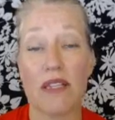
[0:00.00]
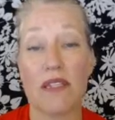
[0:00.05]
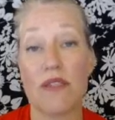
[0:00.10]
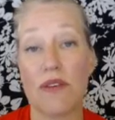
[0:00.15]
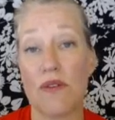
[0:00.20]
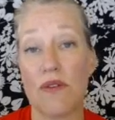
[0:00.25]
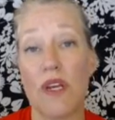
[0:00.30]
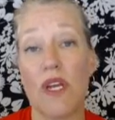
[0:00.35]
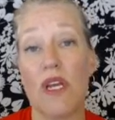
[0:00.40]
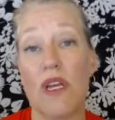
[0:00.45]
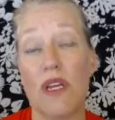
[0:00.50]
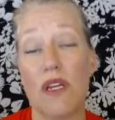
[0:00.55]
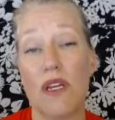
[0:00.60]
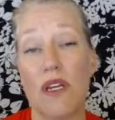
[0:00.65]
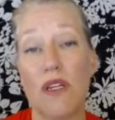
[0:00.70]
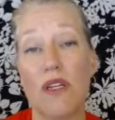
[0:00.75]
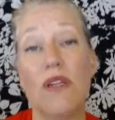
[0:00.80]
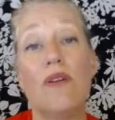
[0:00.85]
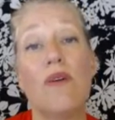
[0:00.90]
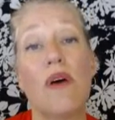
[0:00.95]
So
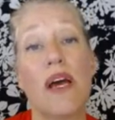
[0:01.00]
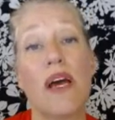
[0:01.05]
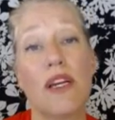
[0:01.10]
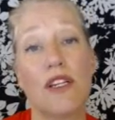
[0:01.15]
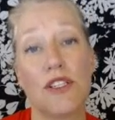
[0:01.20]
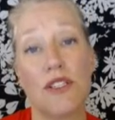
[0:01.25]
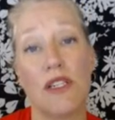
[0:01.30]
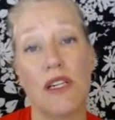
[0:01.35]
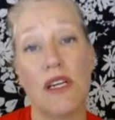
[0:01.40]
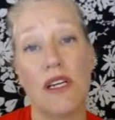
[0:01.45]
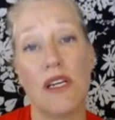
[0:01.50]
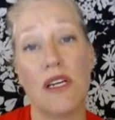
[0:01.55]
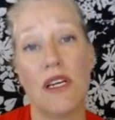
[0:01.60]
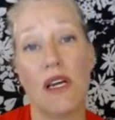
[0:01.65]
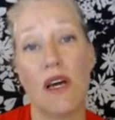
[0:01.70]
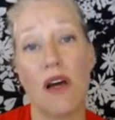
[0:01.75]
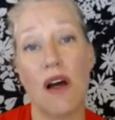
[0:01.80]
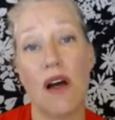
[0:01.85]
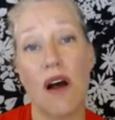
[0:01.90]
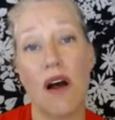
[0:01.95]
you actually
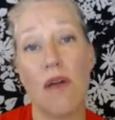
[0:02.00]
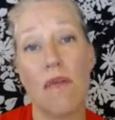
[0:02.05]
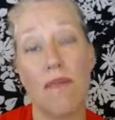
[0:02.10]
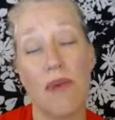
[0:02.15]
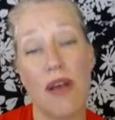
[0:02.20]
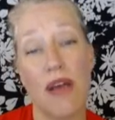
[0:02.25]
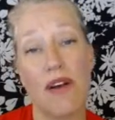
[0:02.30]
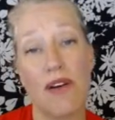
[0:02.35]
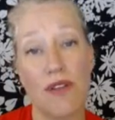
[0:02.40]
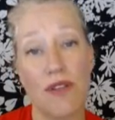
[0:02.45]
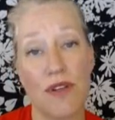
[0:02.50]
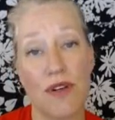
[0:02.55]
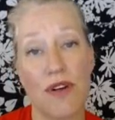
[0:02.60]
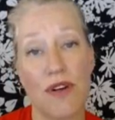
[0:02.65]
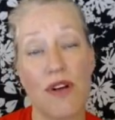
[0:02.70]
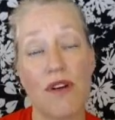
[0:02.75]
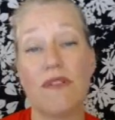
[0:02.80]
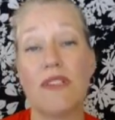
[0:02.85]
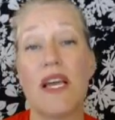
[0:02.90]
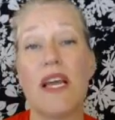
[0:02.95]
are better
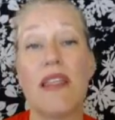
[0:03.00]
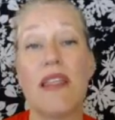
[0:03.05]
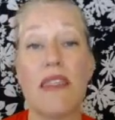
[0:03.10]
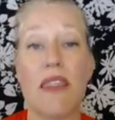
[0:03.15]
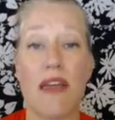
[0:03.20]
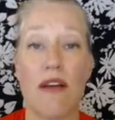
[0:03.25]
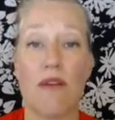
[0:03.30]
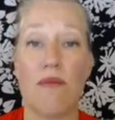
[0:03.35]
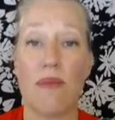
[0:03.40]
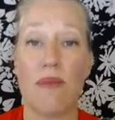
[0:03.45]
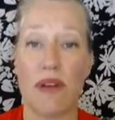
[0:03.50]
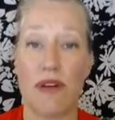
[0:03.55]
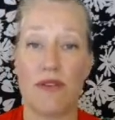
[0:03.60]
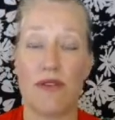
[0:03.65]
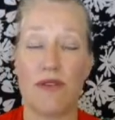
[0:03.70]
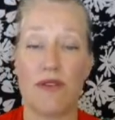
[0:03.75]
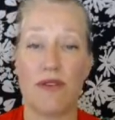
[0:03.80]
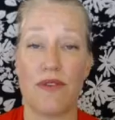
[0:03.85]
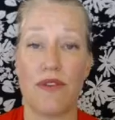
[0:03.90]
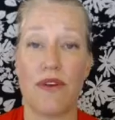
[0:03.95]
served, and they are better
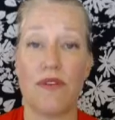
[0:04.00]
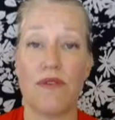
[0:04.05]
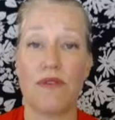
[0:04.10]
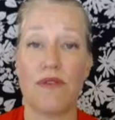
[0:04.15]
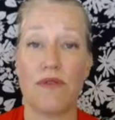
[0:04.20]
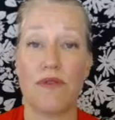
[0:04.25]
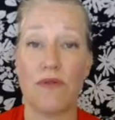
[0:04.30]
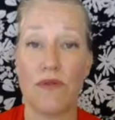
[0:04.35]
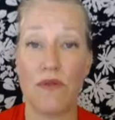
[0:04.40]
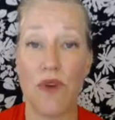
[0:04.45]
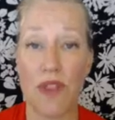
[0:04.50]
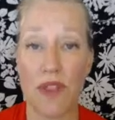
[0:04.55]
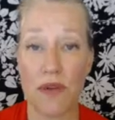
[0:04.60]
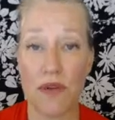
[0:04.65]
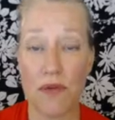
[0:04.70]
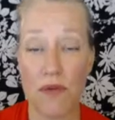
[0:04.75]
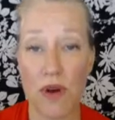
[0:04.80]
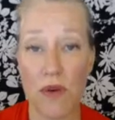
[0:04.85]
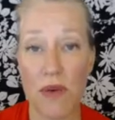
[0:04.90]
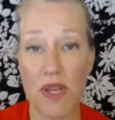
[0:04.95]
served with
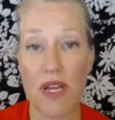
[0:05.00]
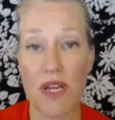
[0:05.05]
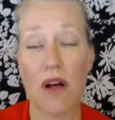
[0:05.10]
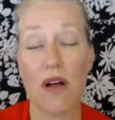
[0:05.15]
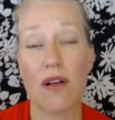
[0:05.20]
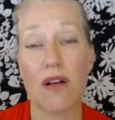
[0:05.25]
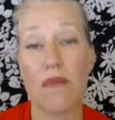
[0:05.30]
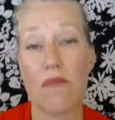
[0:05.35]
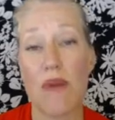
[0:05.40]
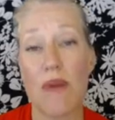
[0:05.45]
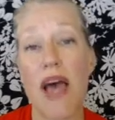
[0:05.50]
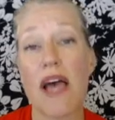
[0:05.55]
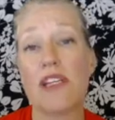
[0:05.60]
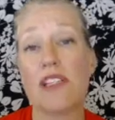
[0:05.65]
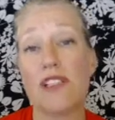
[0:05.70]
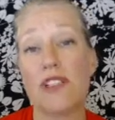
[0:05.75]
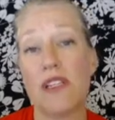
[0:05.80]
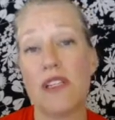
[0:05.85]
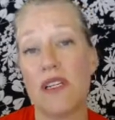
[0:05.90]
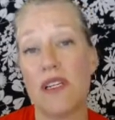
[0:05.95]
what we call
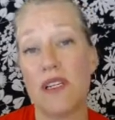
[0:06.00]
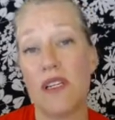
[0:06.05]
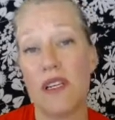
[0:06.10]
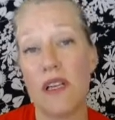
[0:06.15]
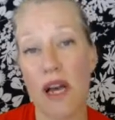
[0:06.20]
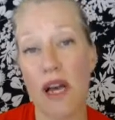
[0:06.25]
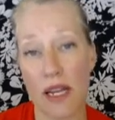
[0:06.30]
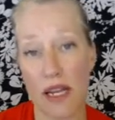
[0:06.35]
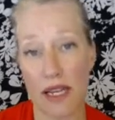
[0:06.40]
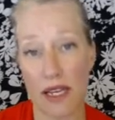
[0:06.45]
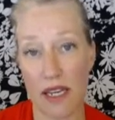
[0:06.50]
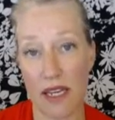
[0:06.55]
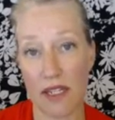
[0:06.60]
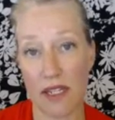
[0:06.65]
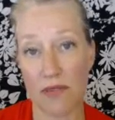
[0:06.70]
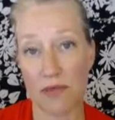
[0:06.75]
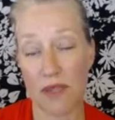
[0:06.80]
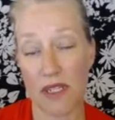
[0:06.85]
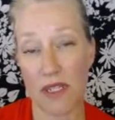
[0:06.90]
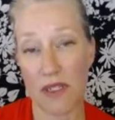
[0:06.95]
compassionate
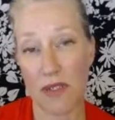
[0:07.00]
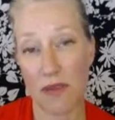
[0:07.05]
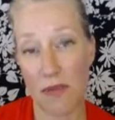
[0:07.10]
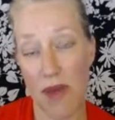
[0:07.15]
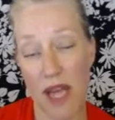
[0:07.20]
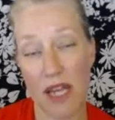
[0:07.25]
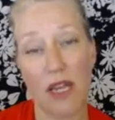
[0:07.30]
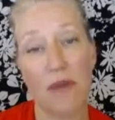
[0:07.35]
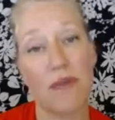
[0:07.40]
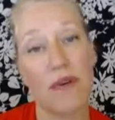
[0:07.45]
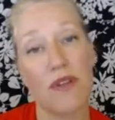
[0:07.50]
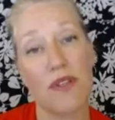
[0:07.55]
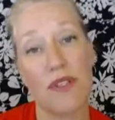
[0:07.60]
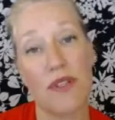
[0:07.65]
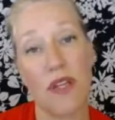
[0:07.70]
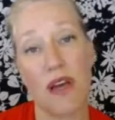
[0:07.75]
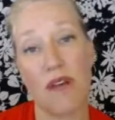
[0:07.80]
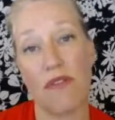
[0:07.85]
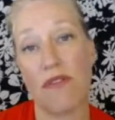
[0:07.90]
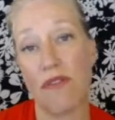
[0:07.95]
non-engagement. So pack up your
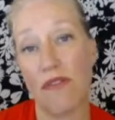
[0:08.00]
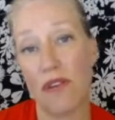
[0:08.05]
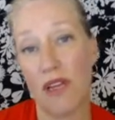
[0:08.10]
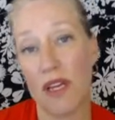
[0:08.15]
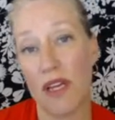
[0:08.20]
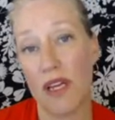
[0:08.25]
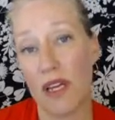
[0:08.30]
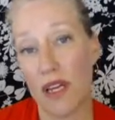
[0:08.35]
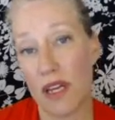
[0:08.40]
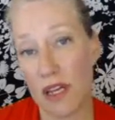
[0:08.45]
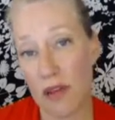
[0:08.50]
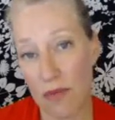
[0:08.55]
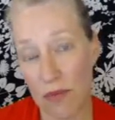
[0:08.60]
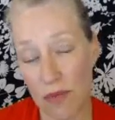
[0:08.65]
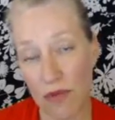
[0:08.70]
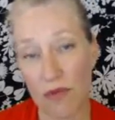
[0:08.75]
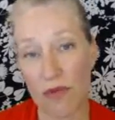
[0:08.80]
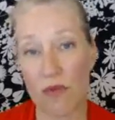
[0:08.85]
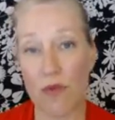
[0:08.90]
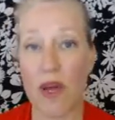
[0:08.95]
stuff and
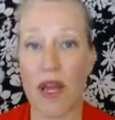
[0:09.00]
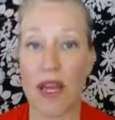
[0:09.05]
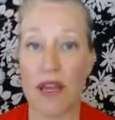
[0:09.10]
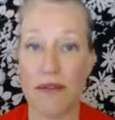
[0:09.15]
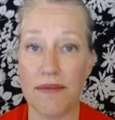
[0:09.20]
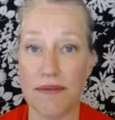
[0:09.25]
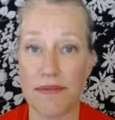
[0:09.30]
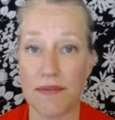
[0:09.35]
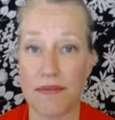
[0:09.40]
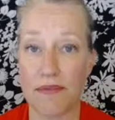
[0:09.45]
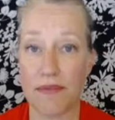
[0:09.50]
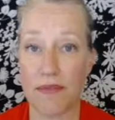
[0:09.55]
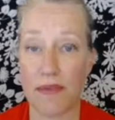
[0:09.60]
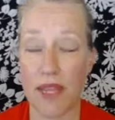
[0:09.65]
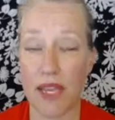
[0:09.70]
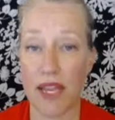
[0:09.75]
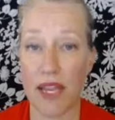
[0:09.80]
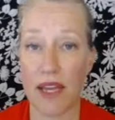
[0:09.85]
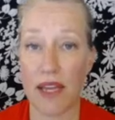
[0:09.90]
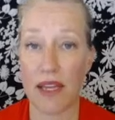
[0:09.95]
move away,
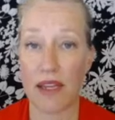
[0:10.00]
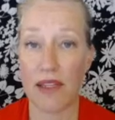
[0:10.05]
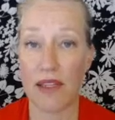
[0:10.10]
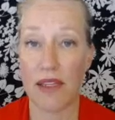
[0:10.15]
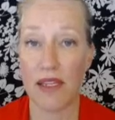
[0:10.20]
okay?